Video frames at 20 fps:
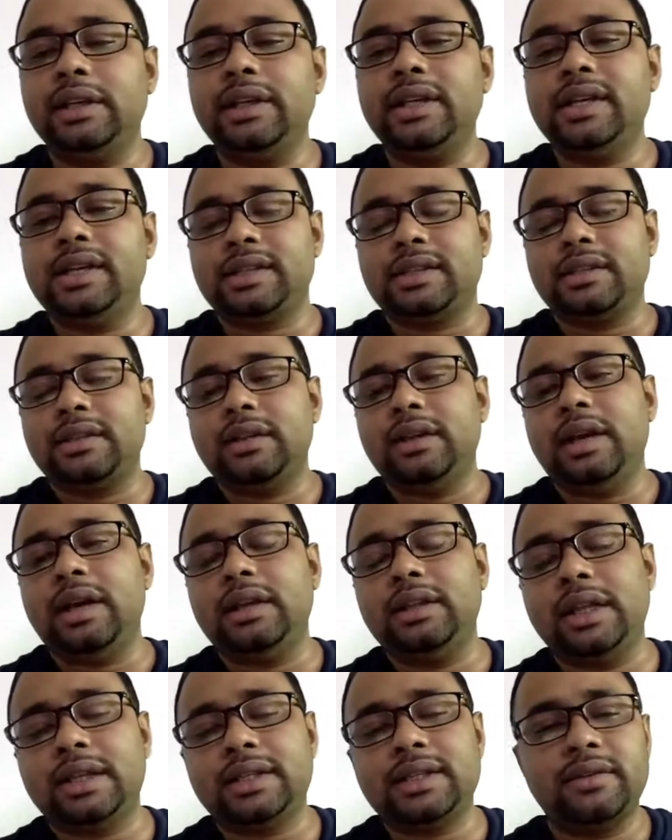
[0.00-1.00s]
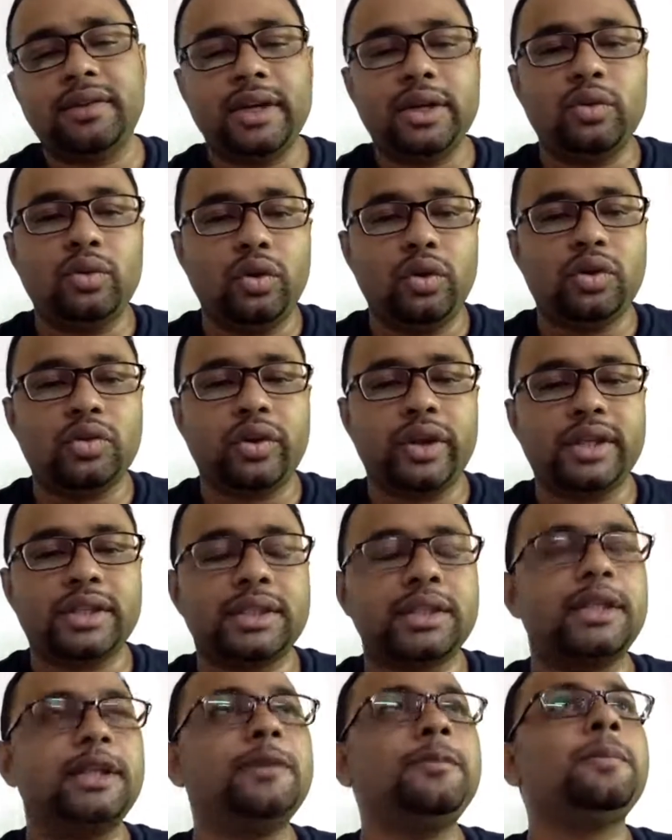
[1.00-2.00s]
Yes, that's a very good
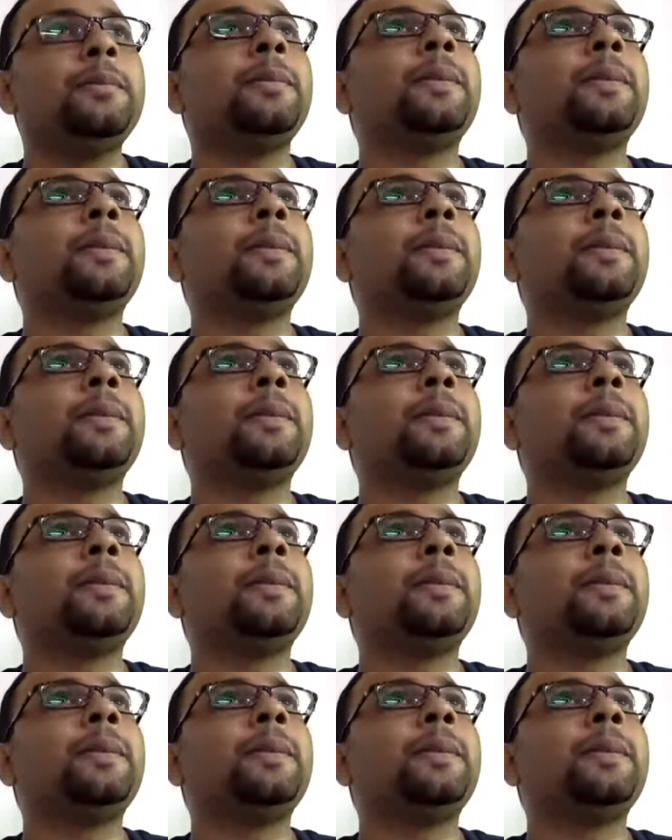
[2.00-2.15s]
question.